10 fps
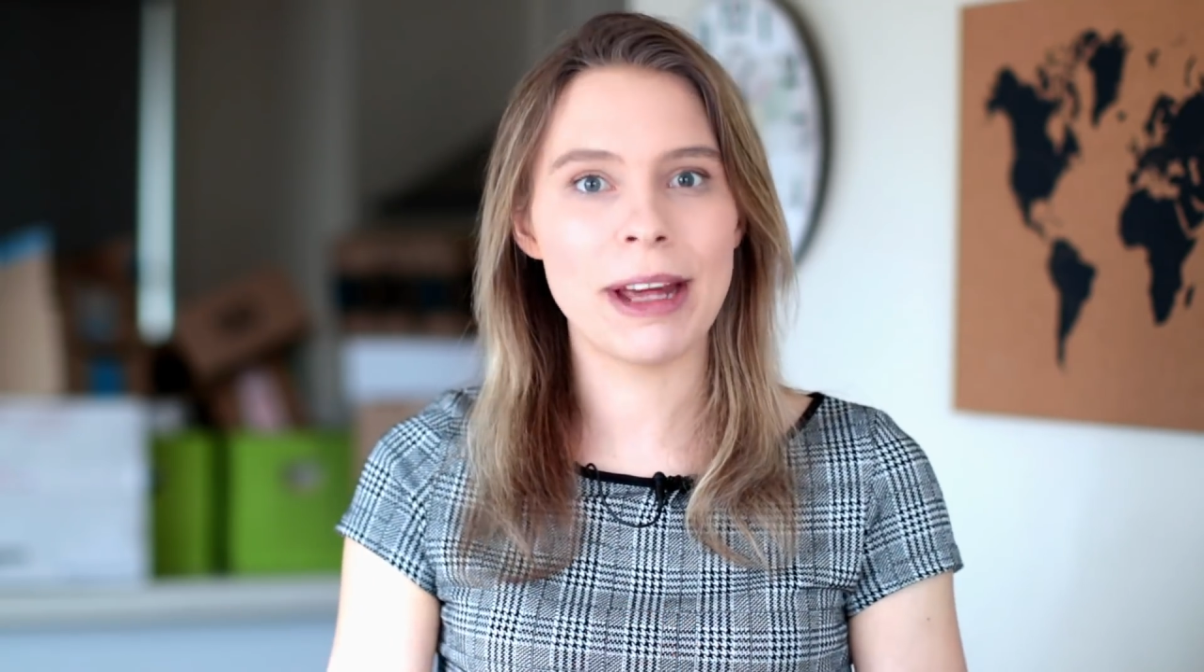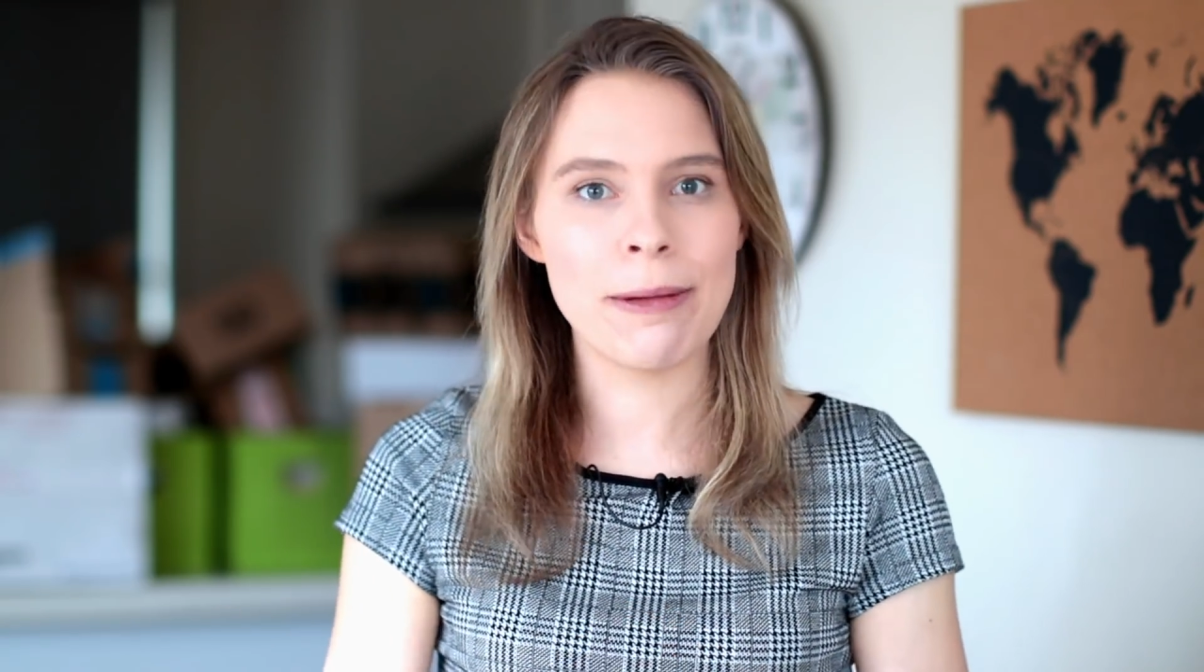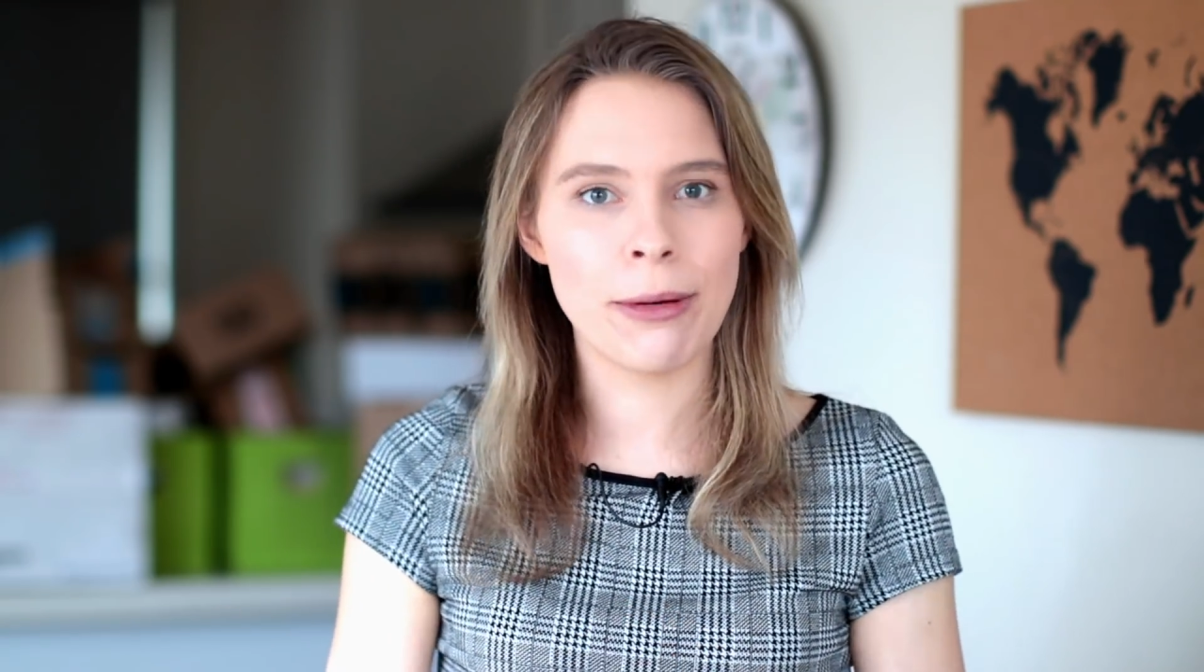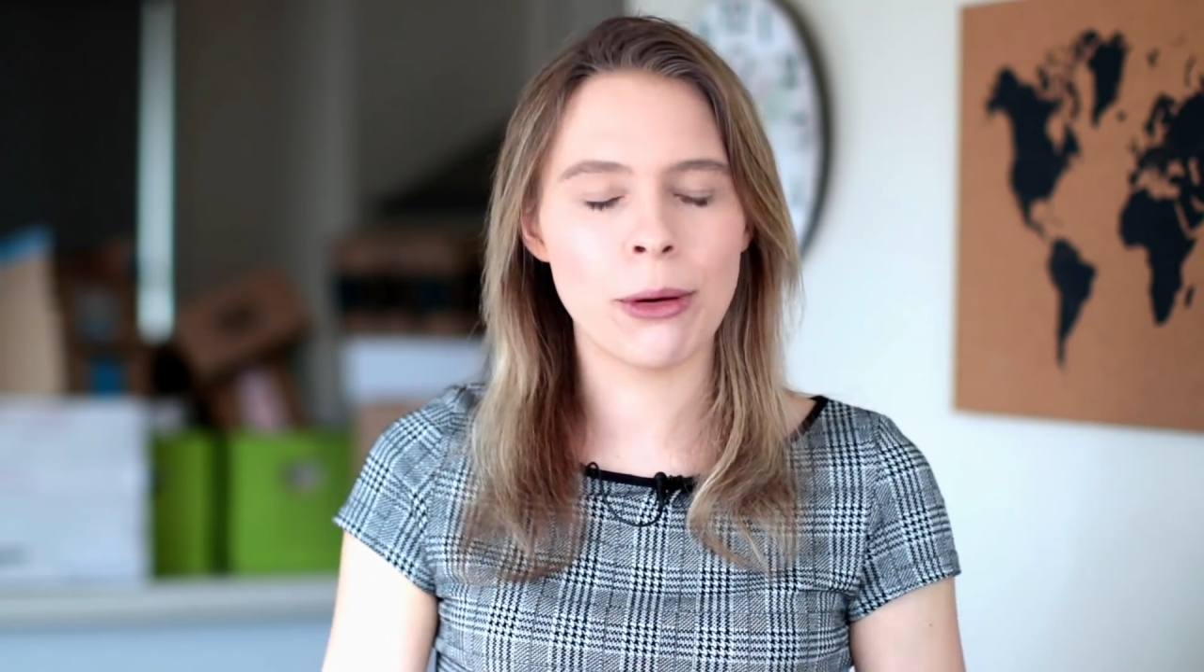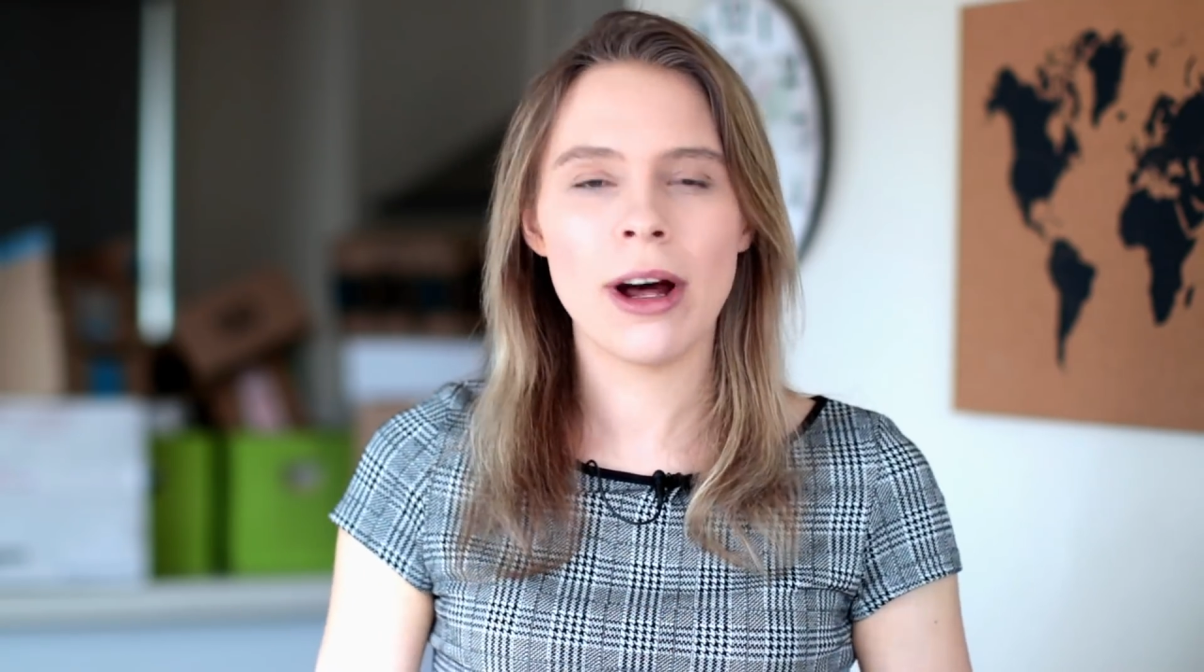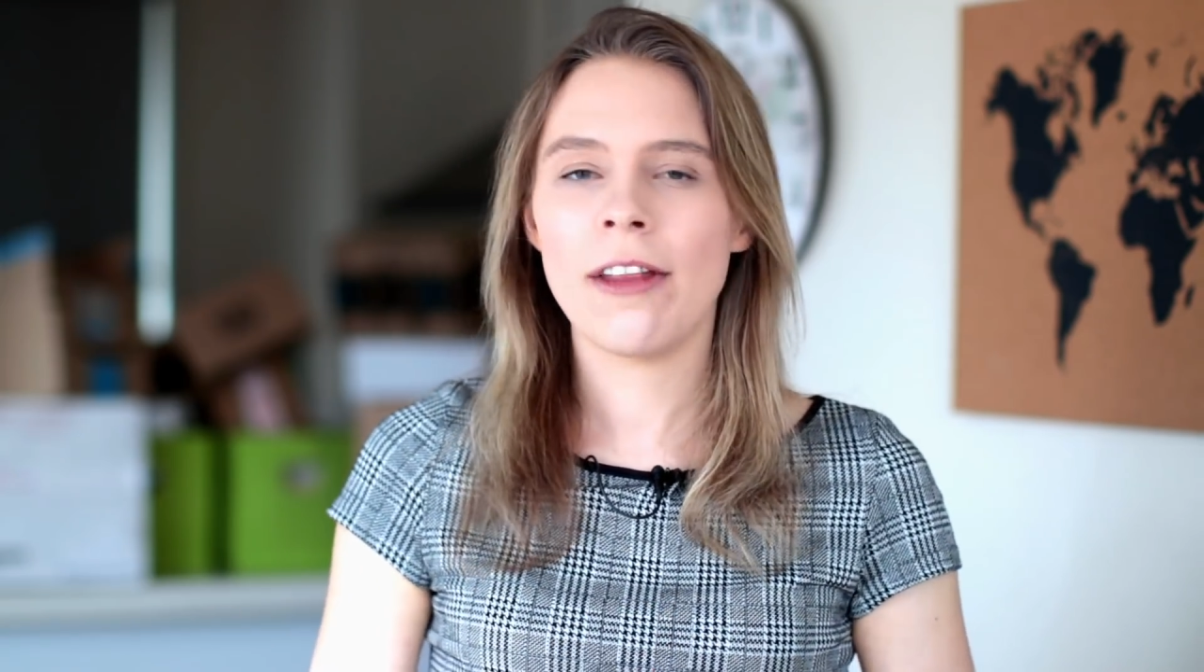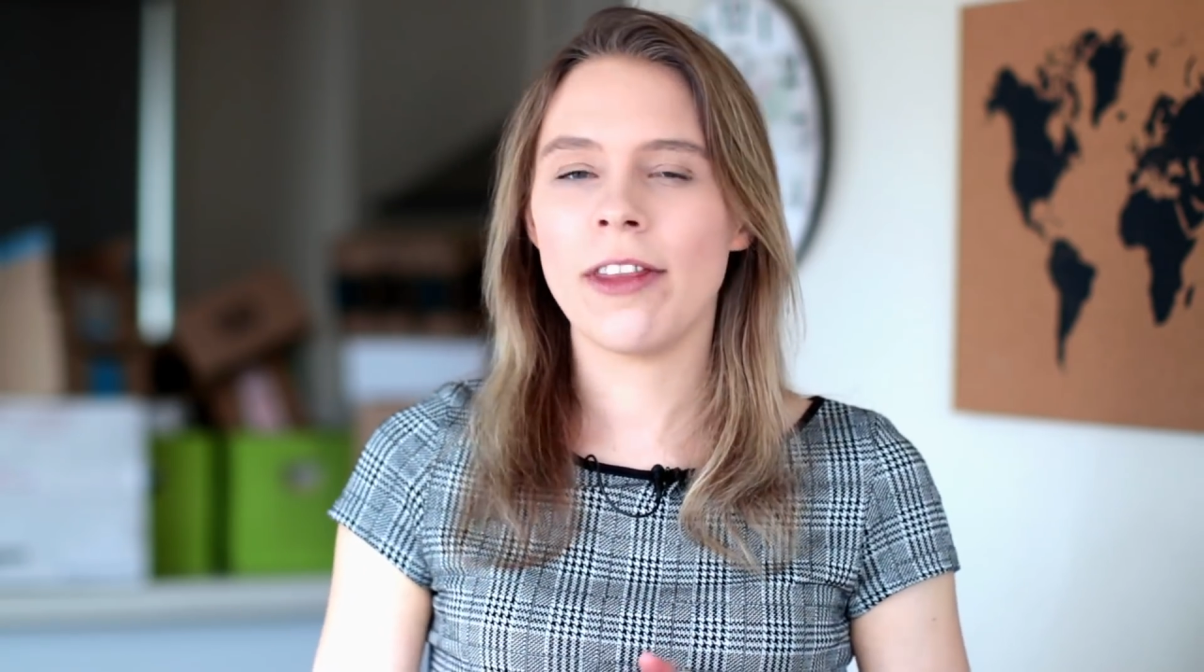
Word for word: people,